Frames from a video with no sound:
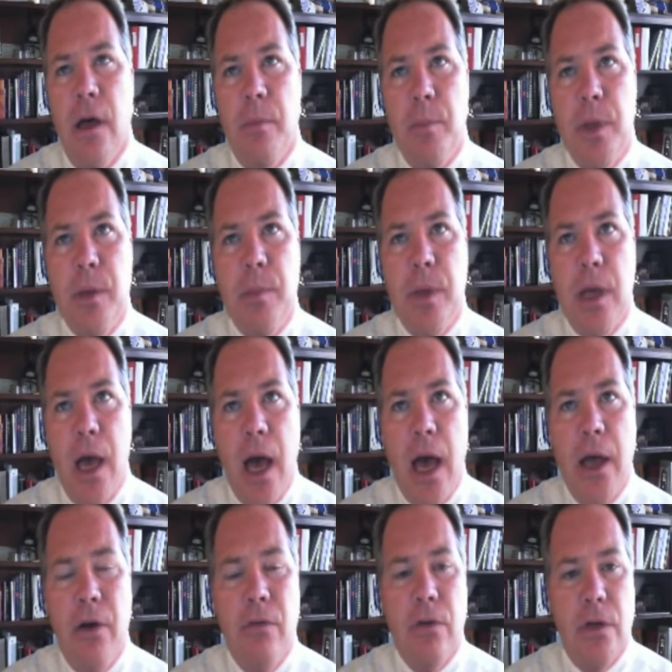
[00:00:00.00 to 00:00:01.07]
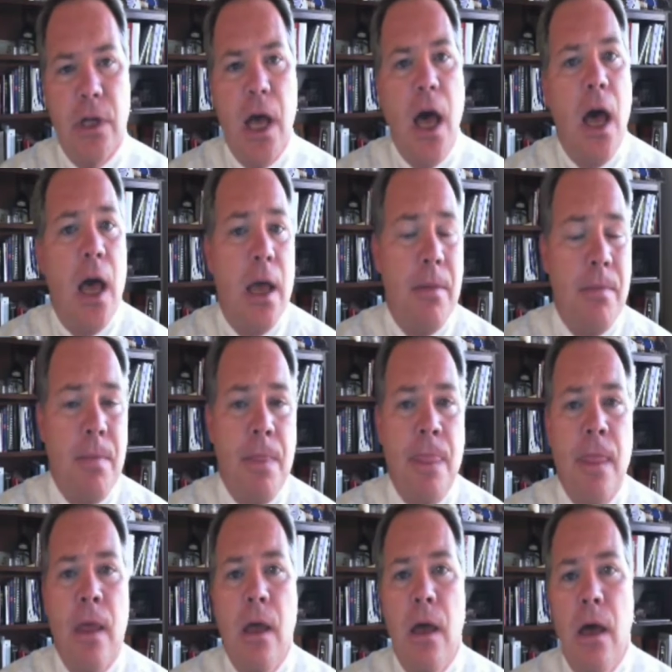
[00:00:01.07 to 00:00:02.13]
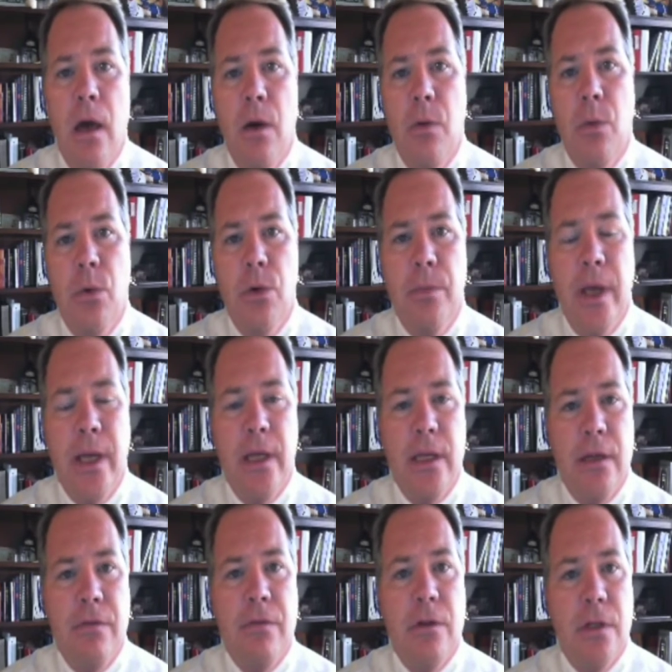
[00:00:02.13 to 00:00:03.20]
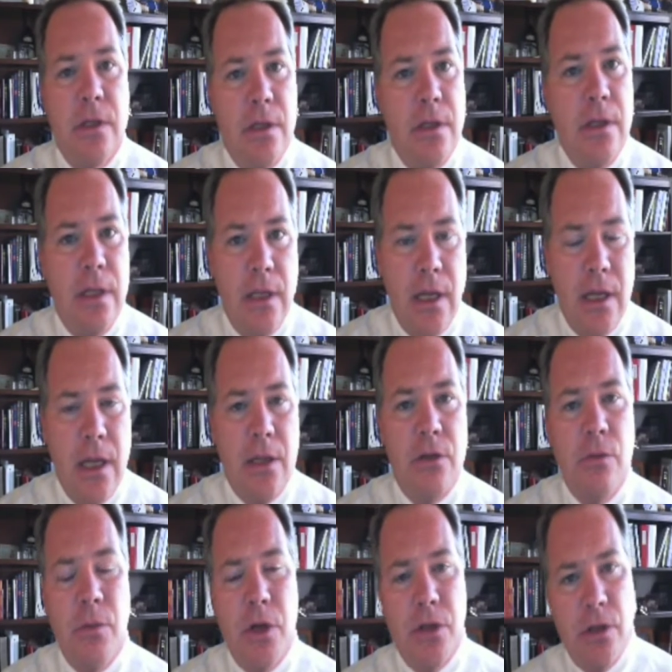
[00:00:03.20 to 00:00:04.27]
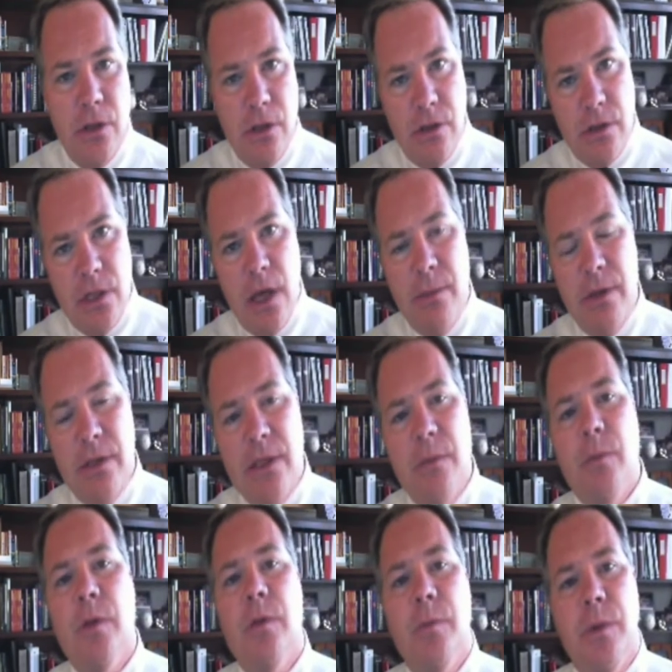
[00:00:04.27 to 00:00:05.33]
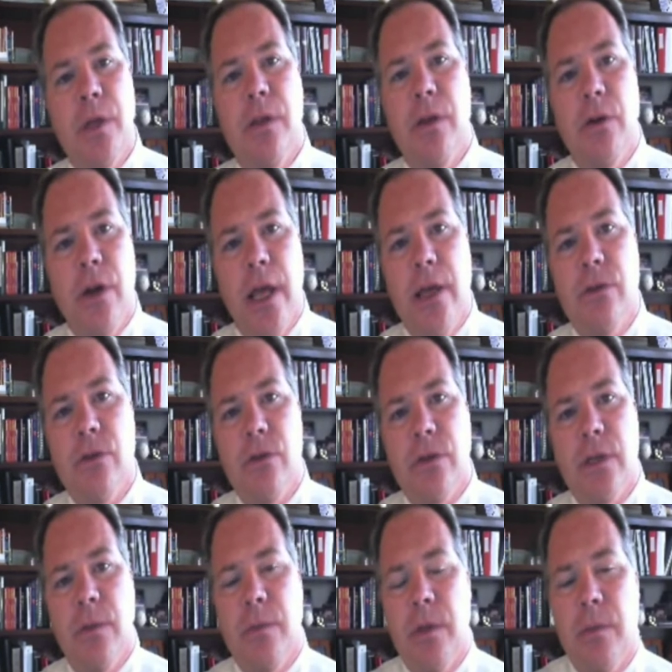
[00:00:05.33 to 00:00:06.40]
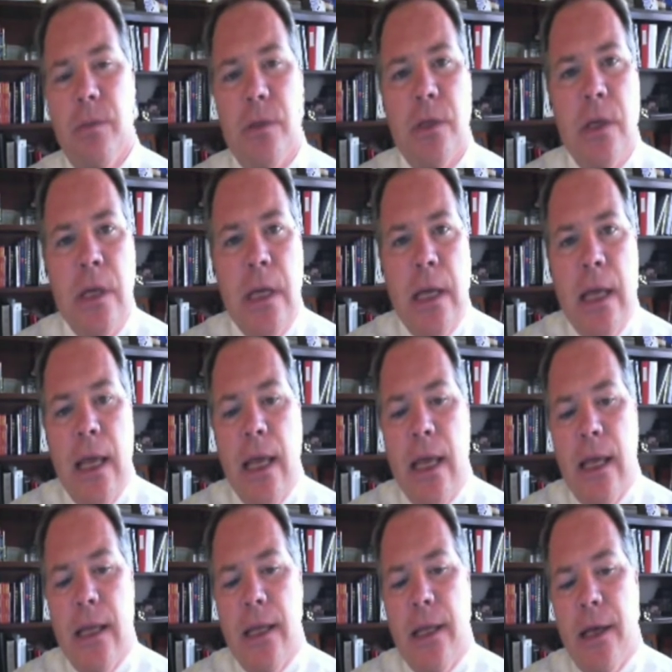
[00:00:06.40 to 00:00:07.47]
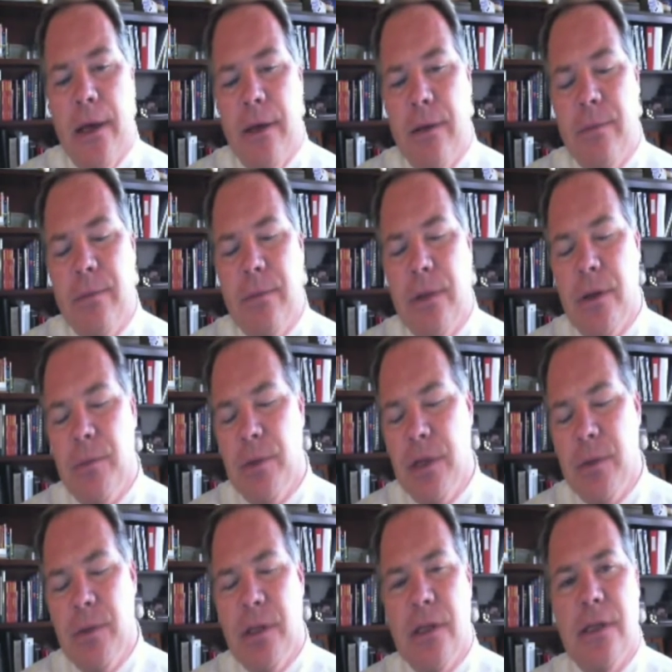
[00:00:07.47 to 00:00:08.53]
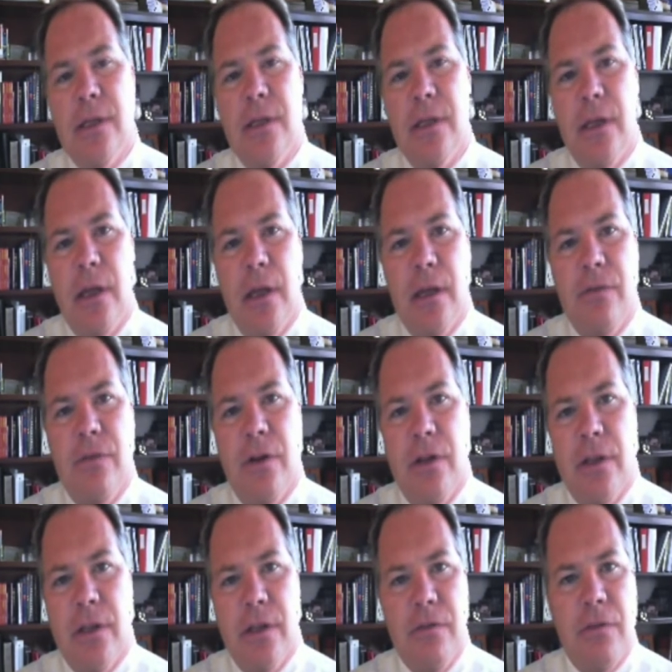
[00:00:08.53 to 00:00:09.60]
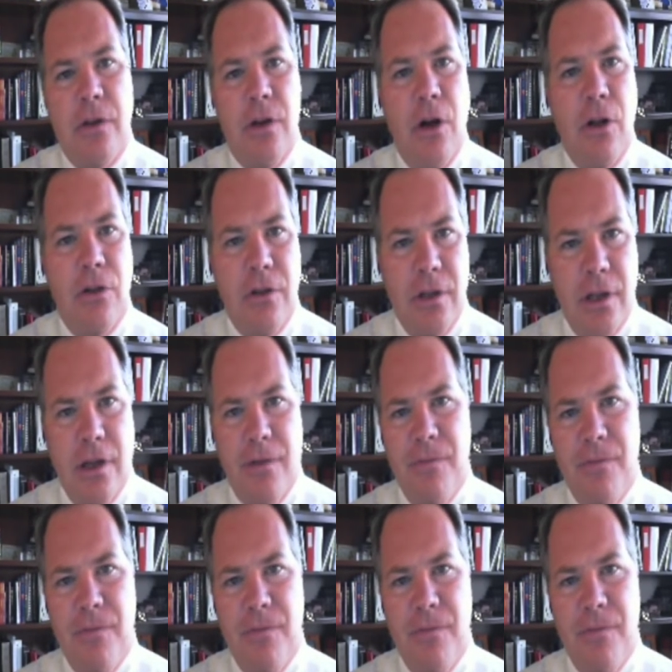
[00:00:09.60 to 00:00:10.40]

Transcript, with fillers: uh, PPI over time uh, would make a difference, you uh, know, not so much in their stomach symptoms, but in their nasal symptoms. And you know, believe me, this is a, a fairly difficult